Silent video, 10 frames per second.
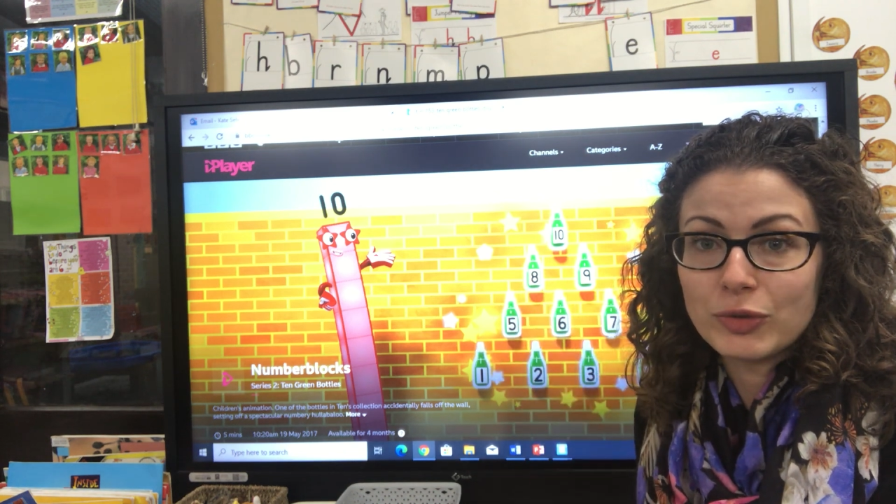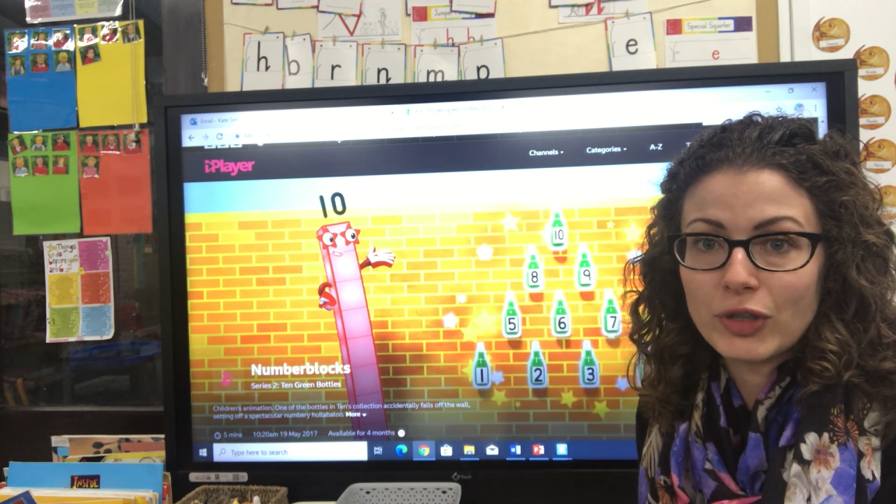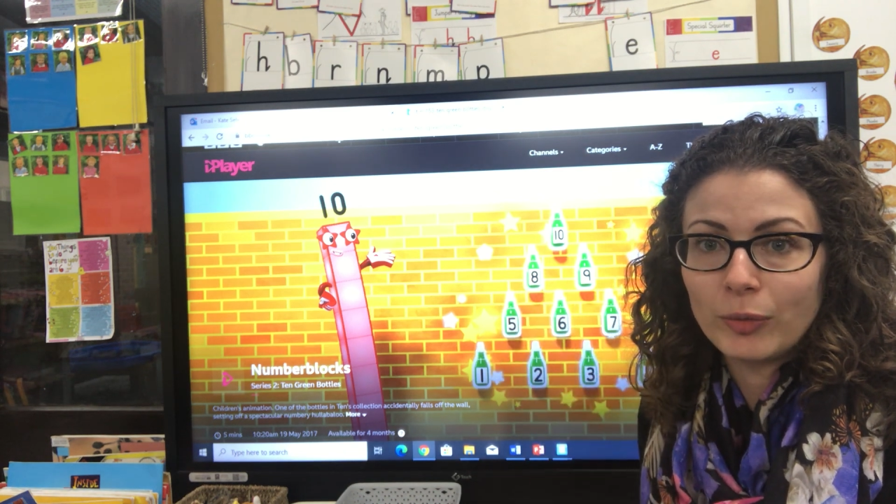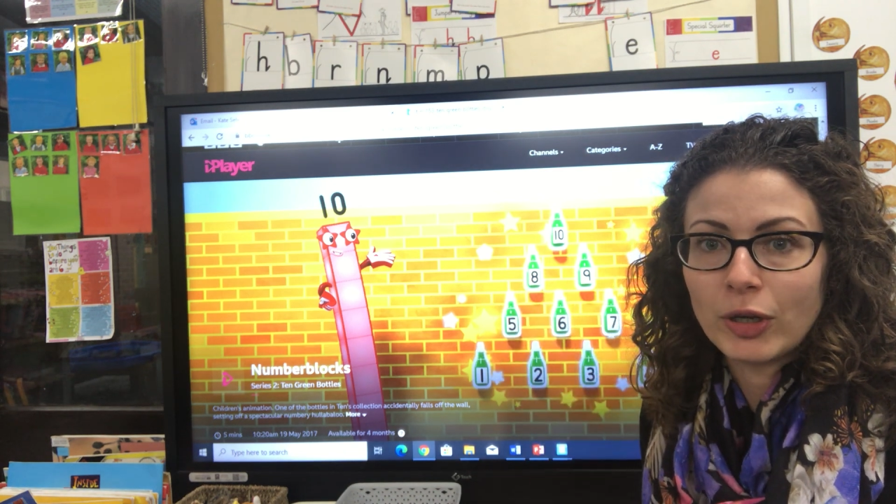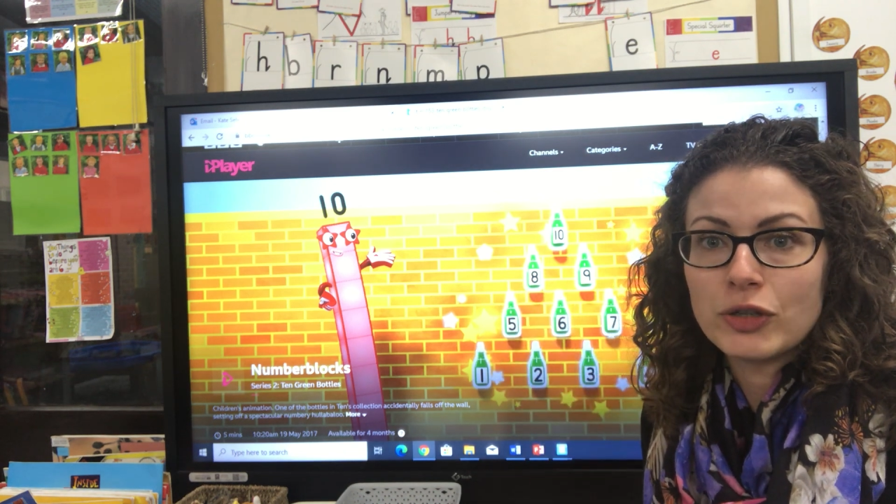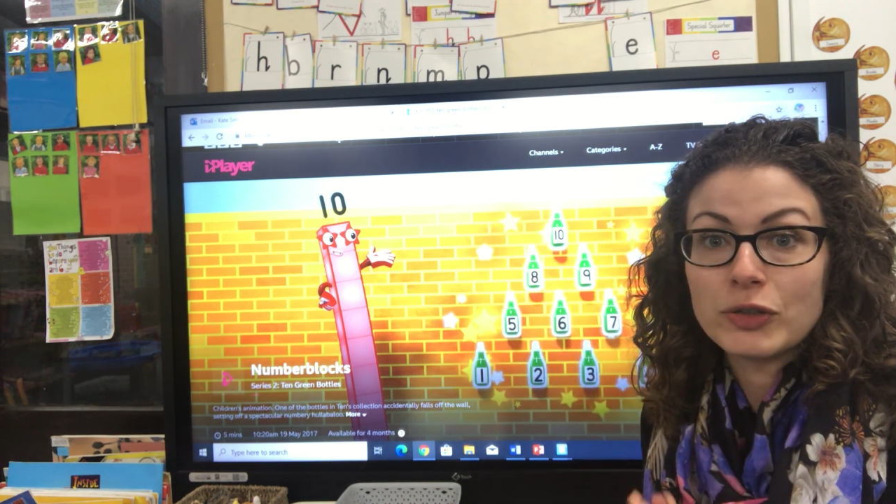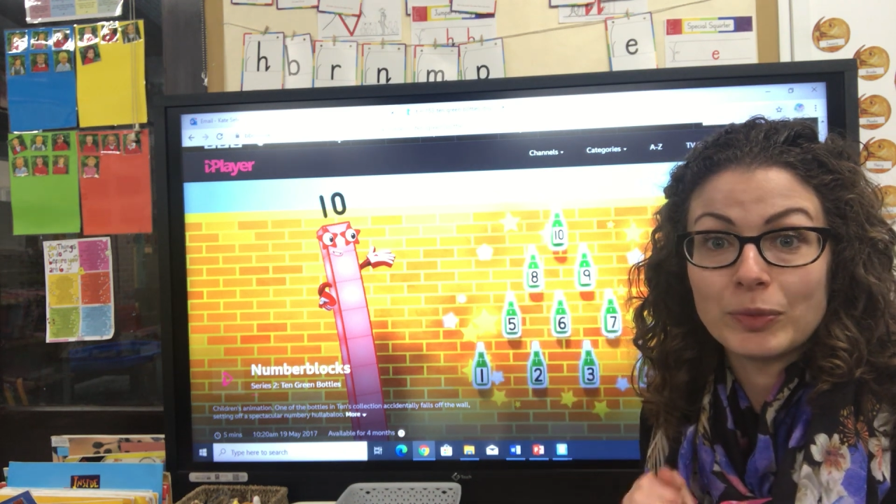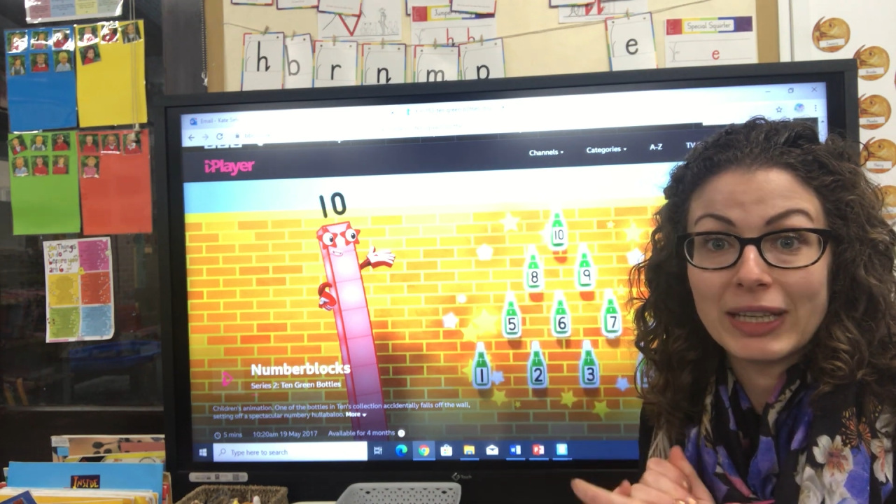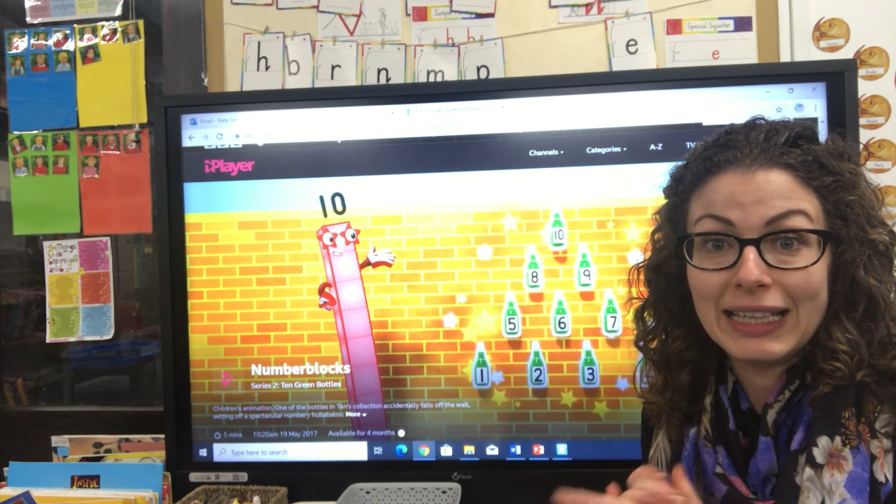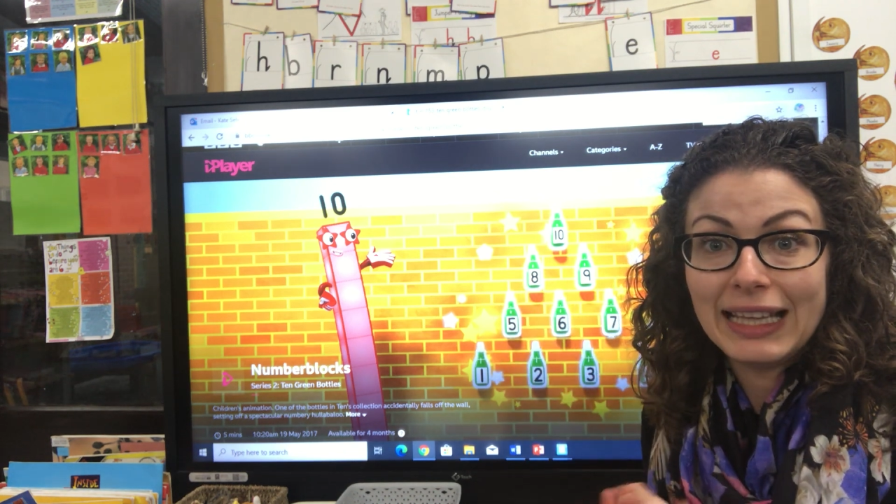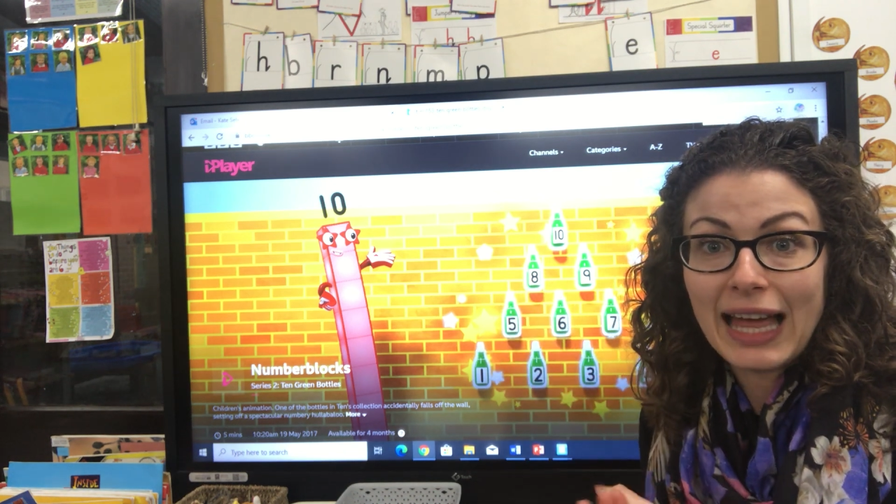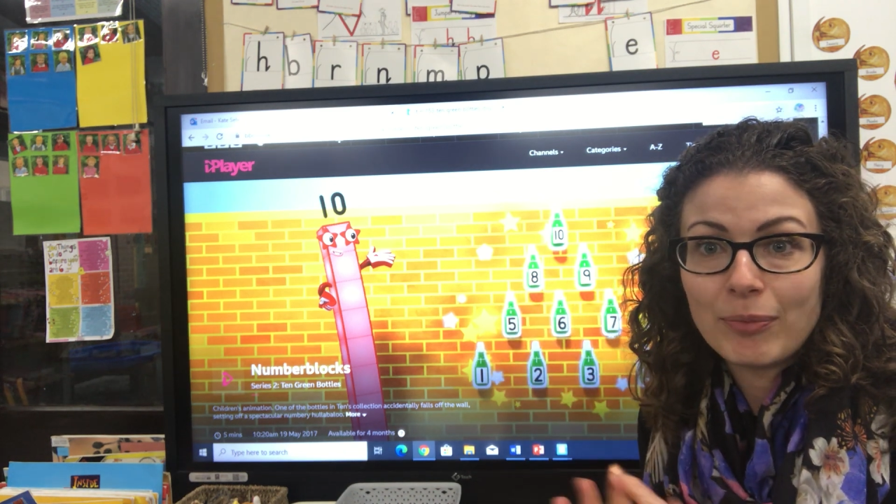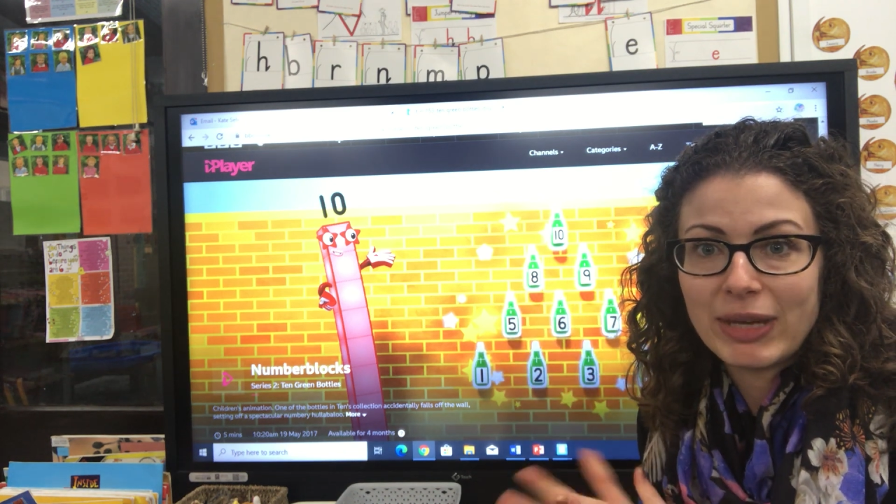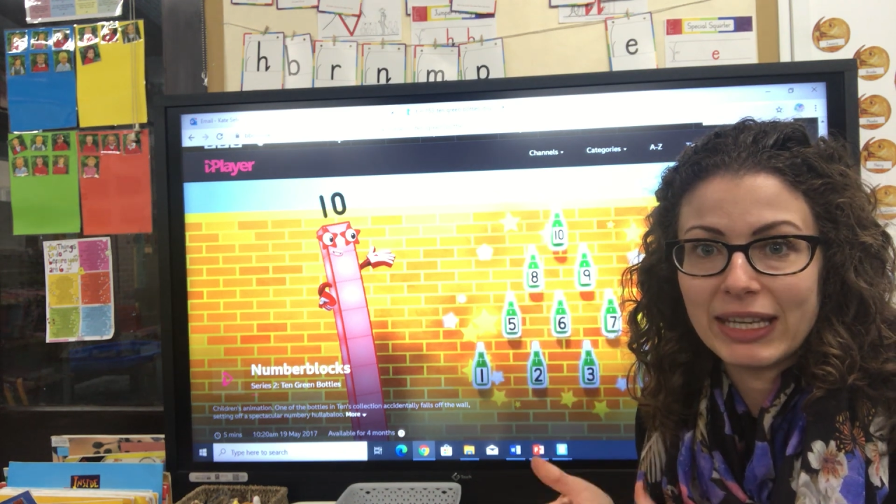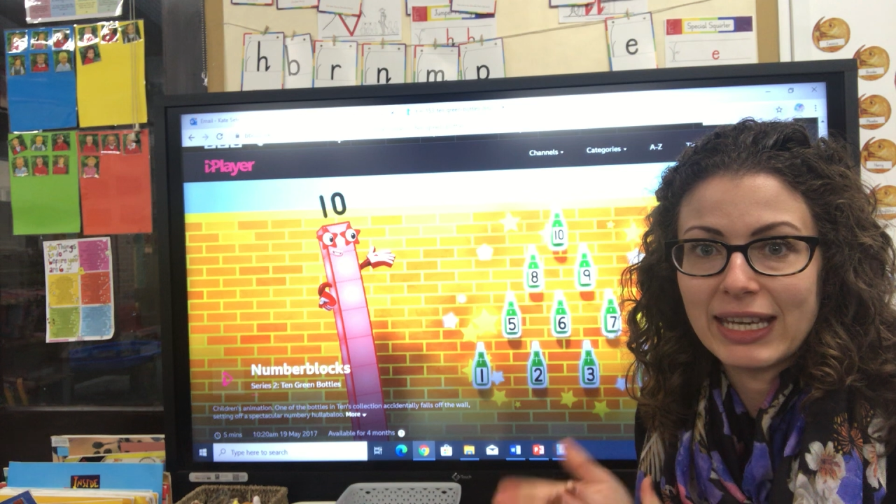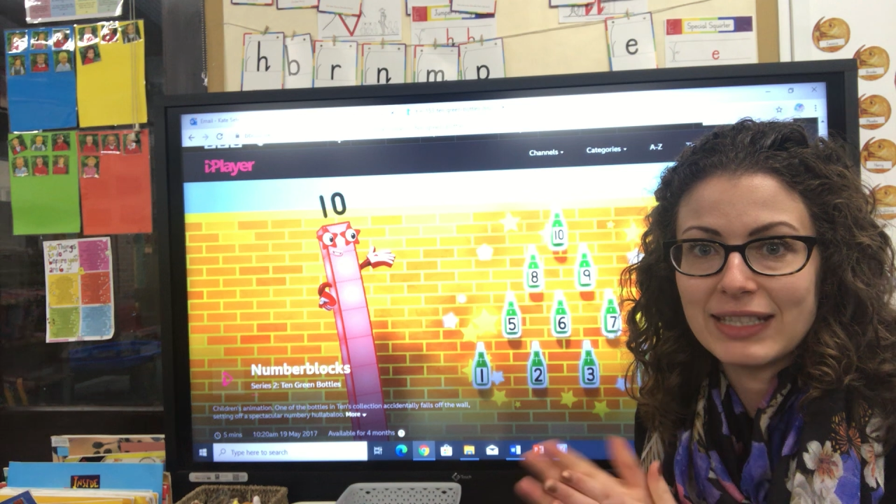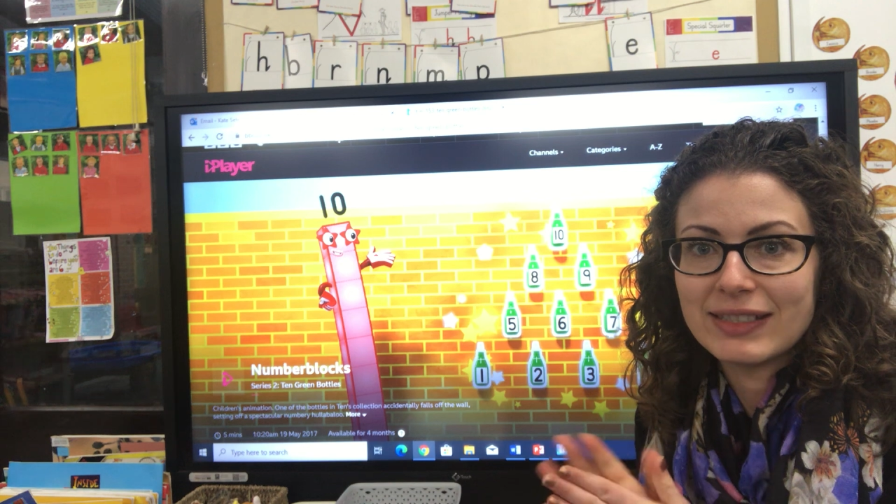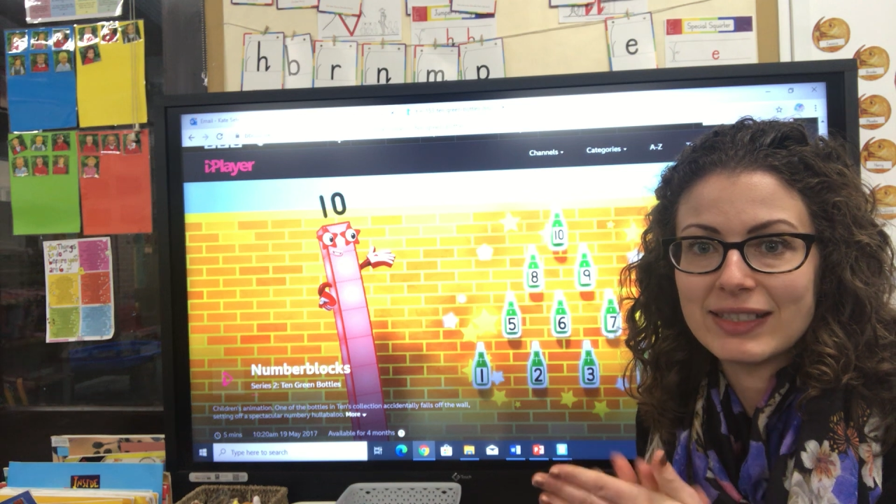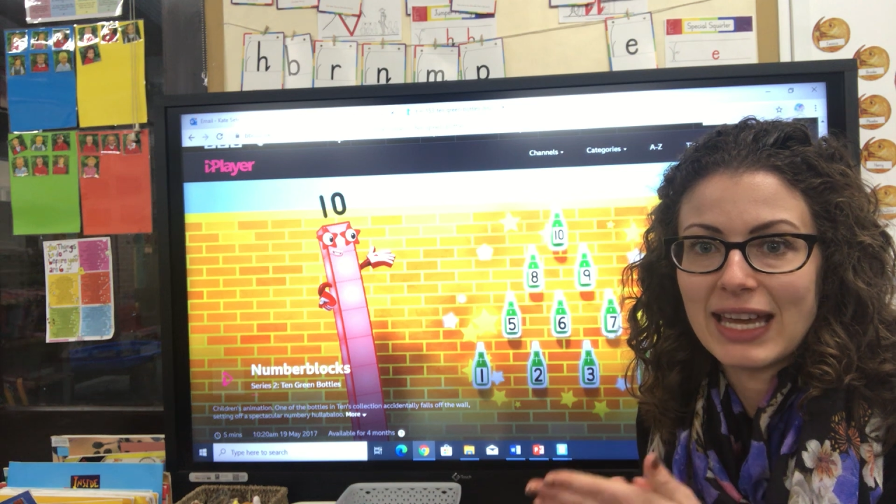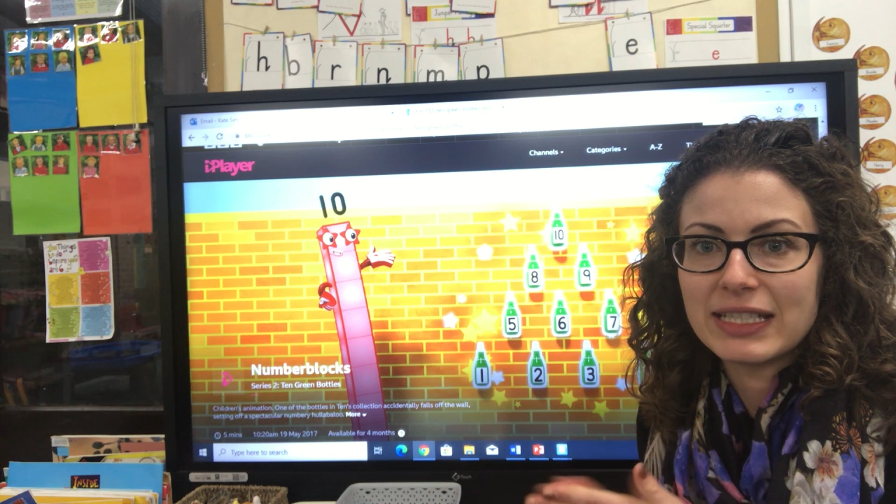So I'm going to do some clapping
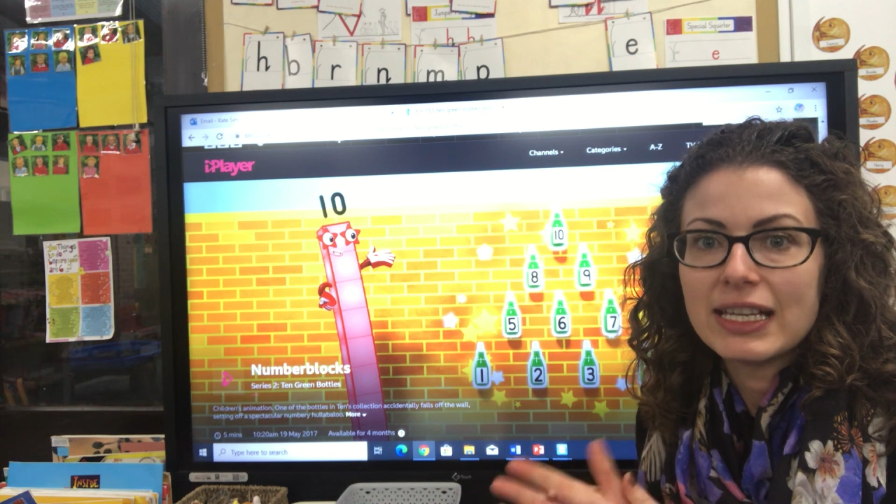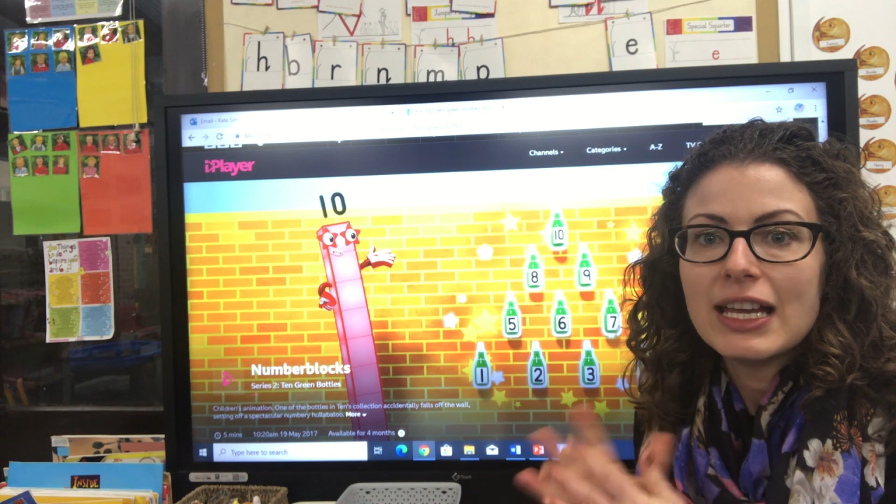instead.